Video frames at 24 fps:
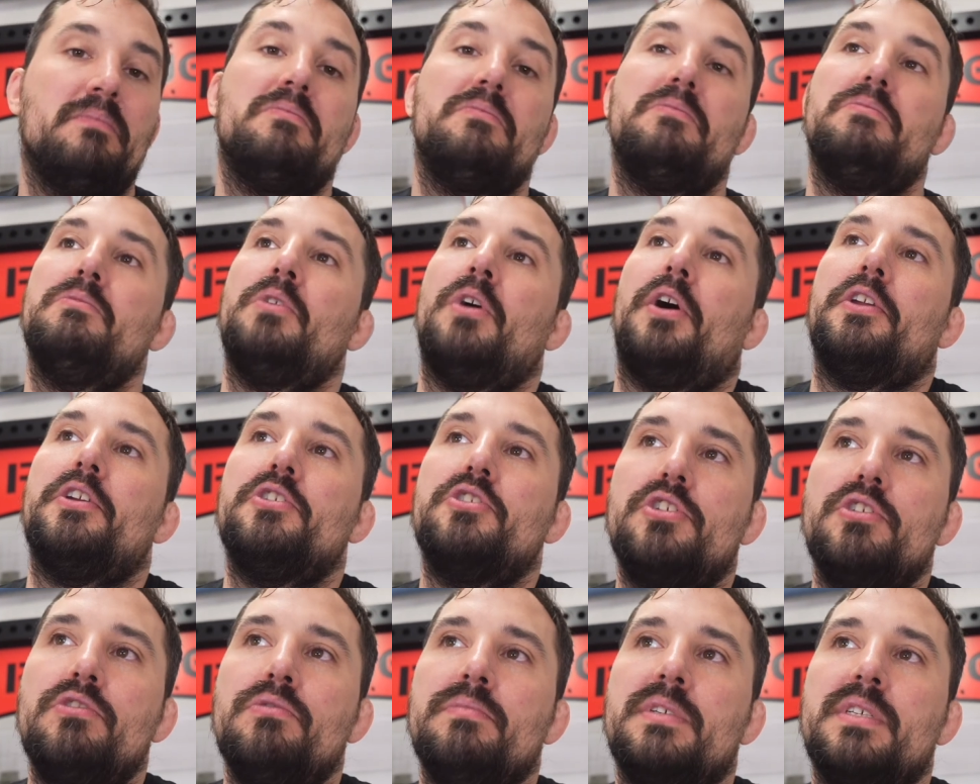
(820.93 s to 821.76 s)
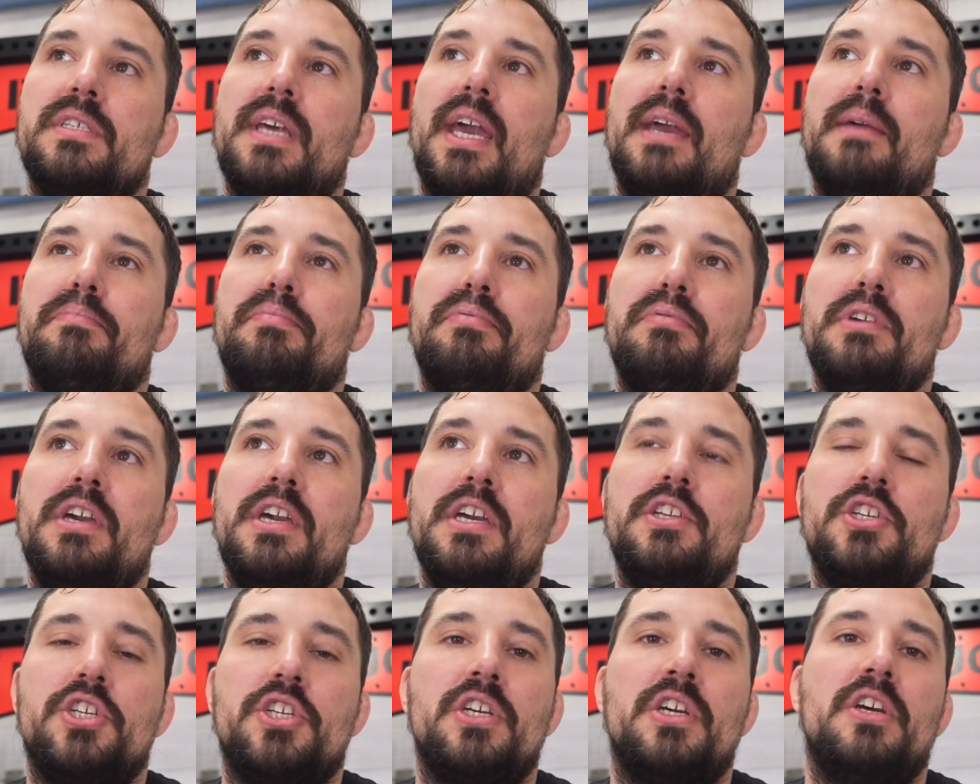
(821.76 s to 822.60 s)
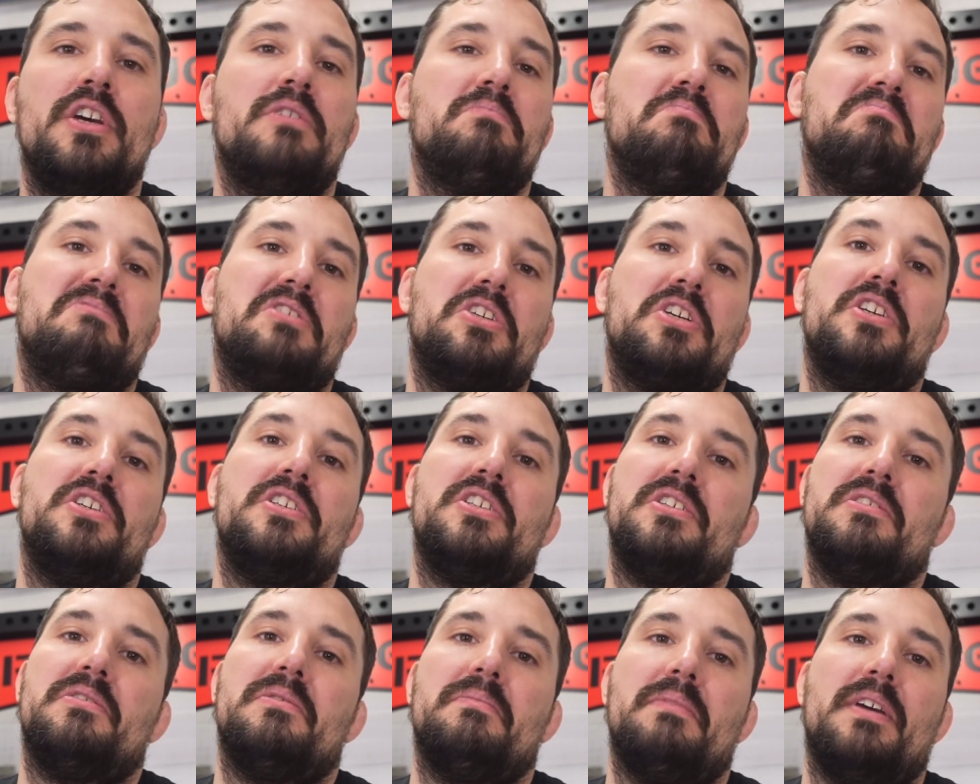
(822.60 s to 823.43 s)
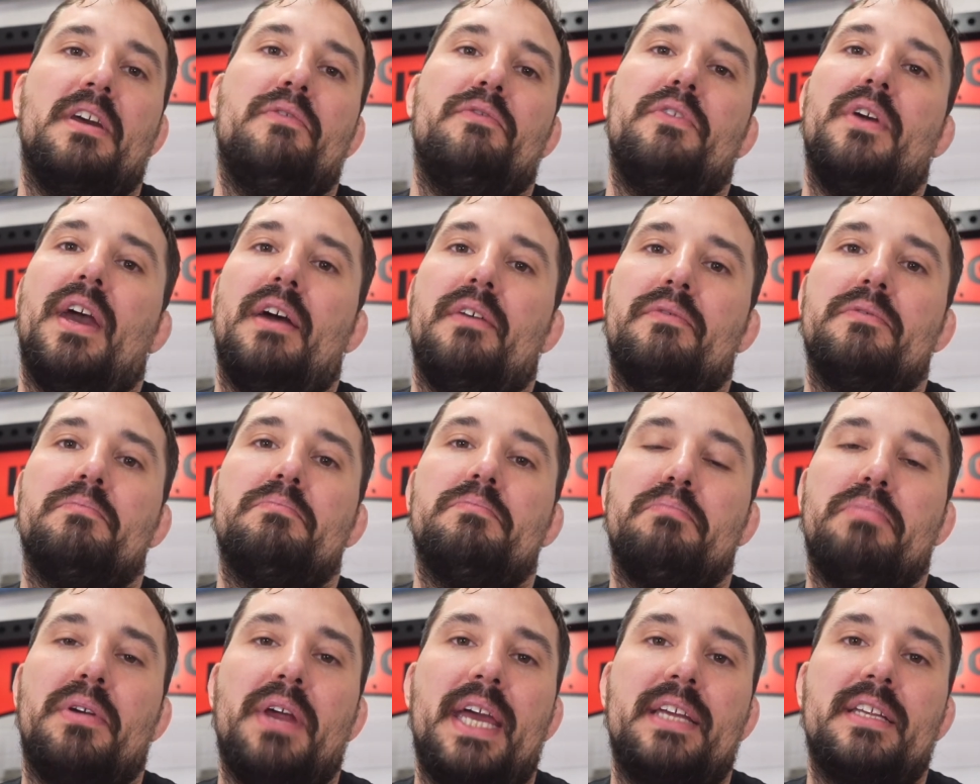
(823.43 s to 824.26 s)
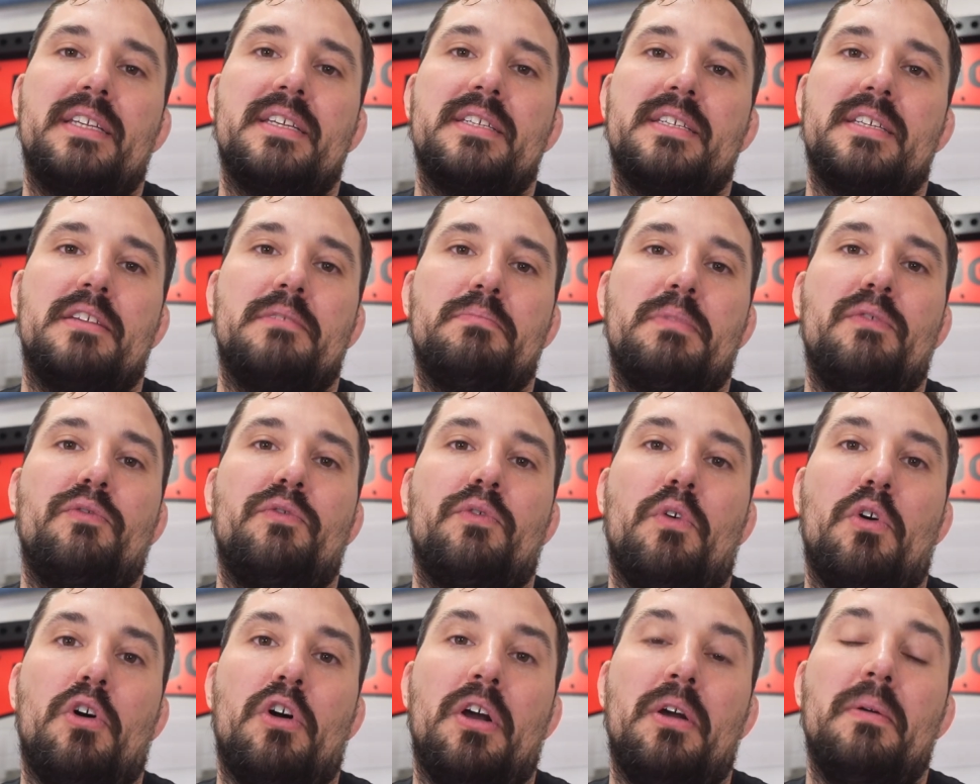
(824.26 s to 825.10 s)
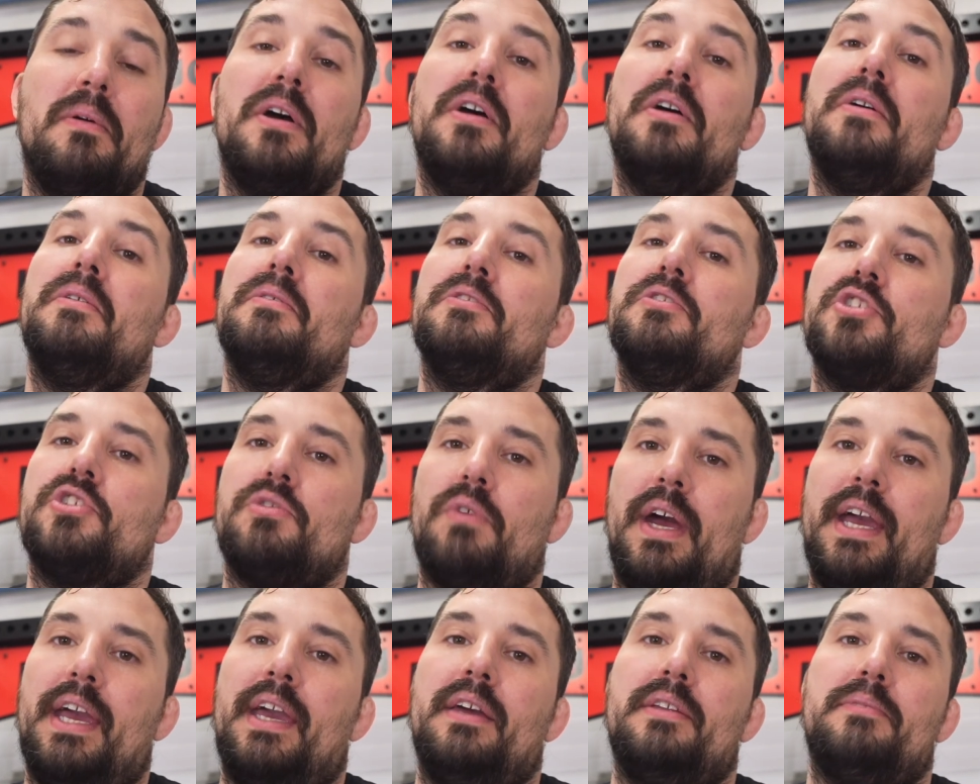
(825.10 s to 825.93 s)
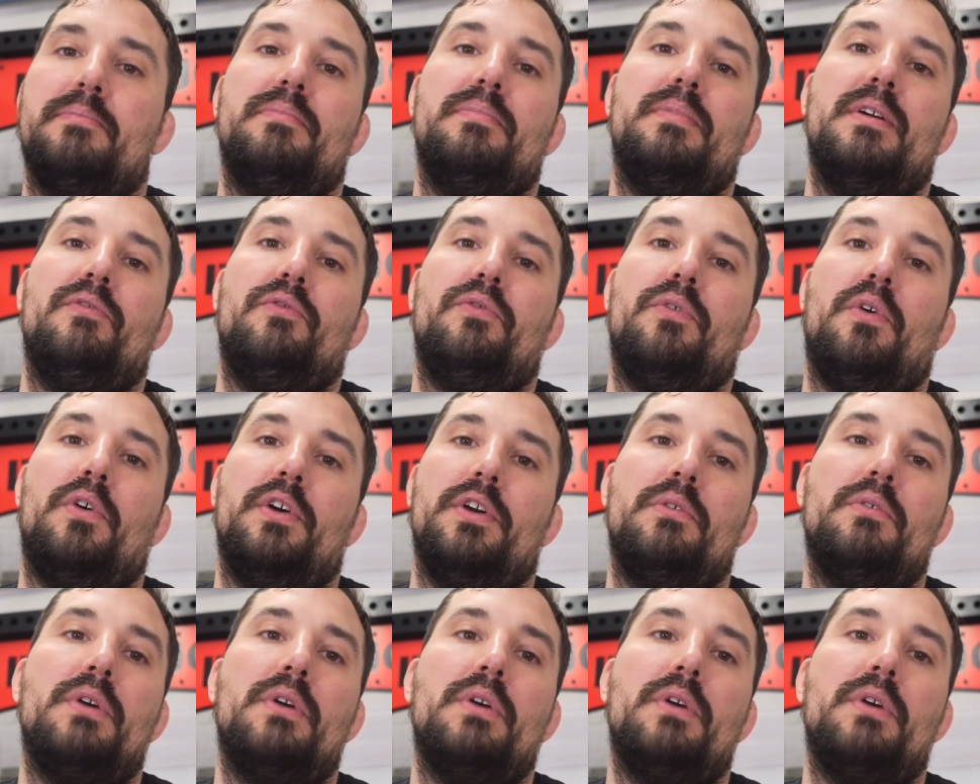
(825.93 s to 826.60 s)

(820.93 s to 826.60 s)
Not a doomsday preach, just if you haven't practiced it before, try it before you